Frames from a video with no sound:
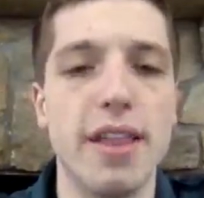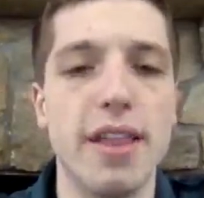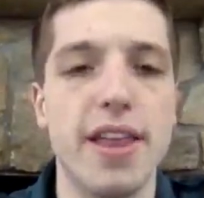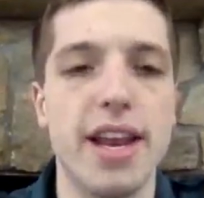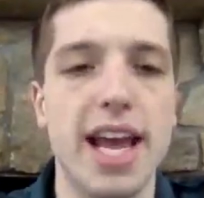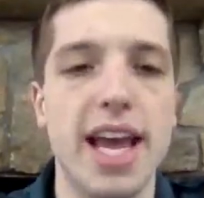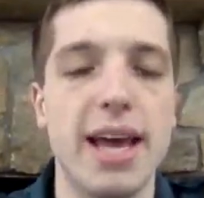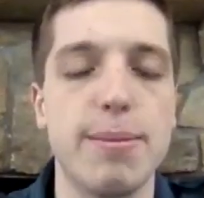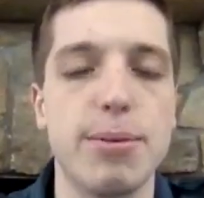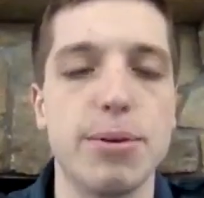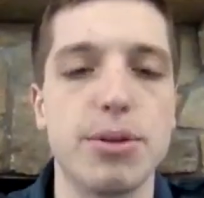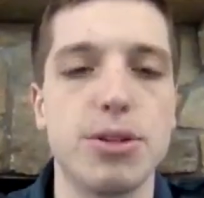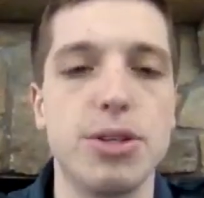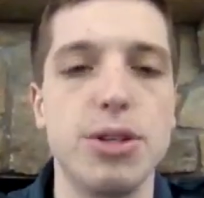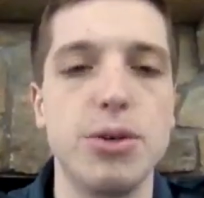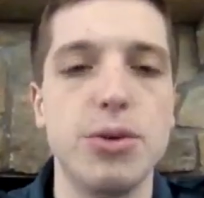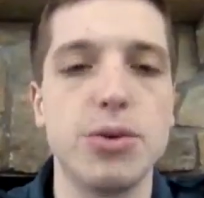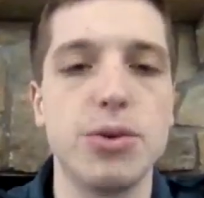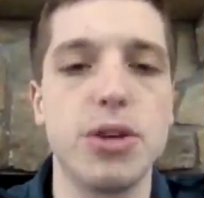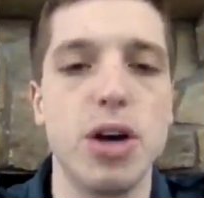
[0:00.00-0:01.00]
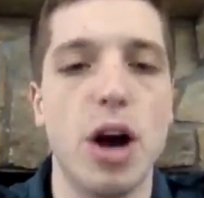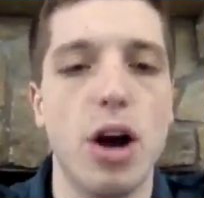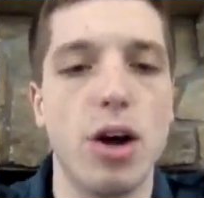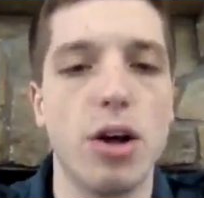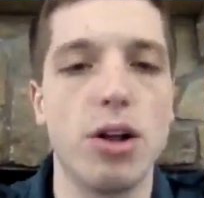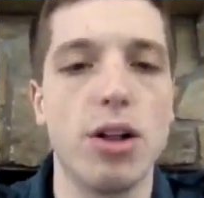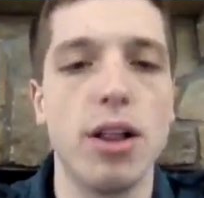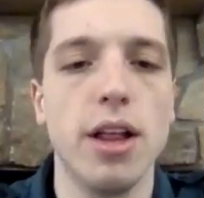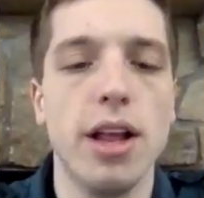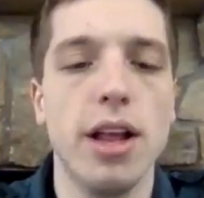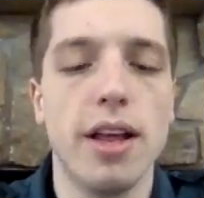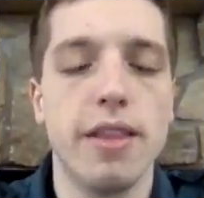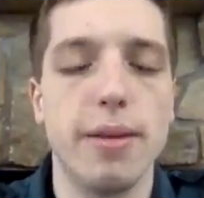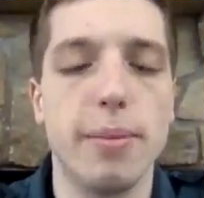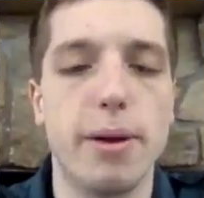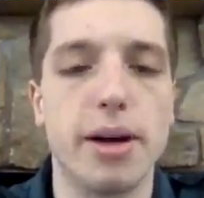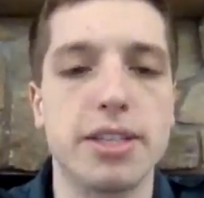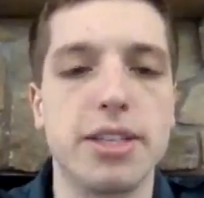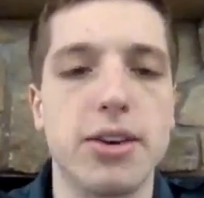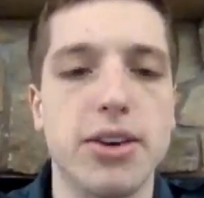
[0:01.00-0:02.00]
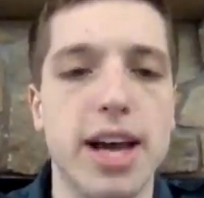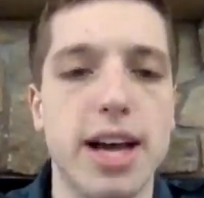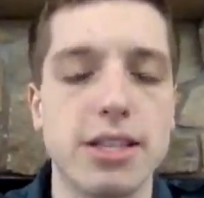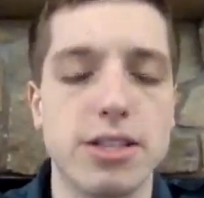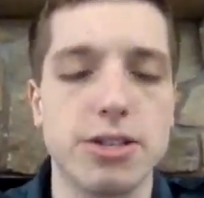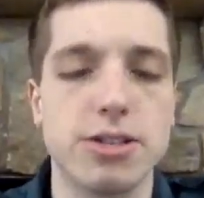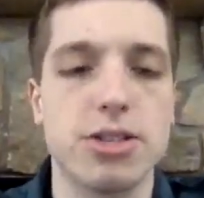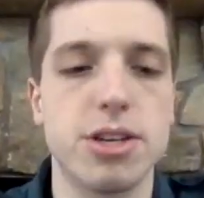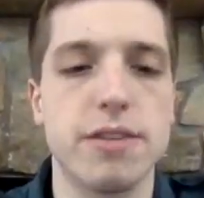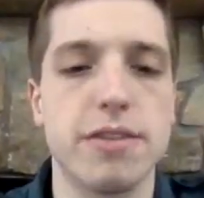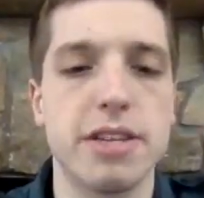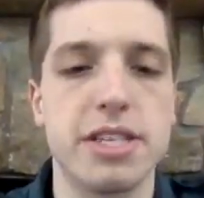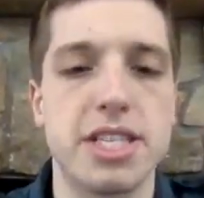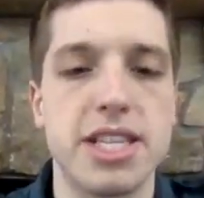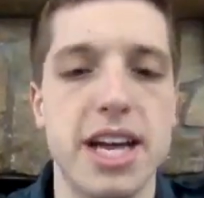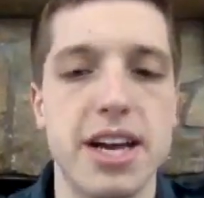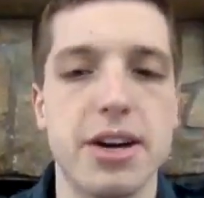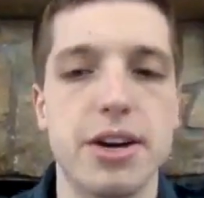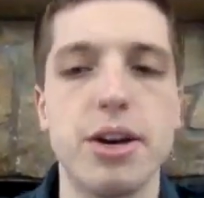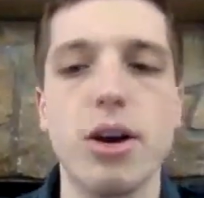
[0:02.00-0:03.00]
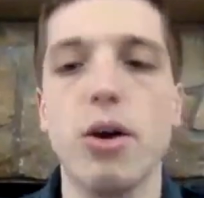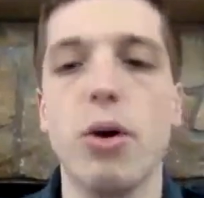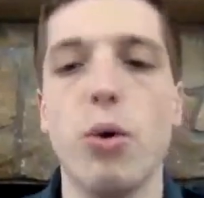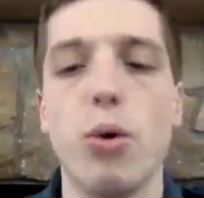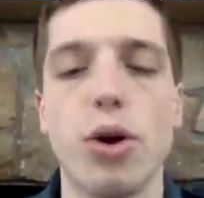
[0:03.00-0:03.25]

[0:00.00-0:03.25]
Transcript: than able to call the Bucktail Council Service Center,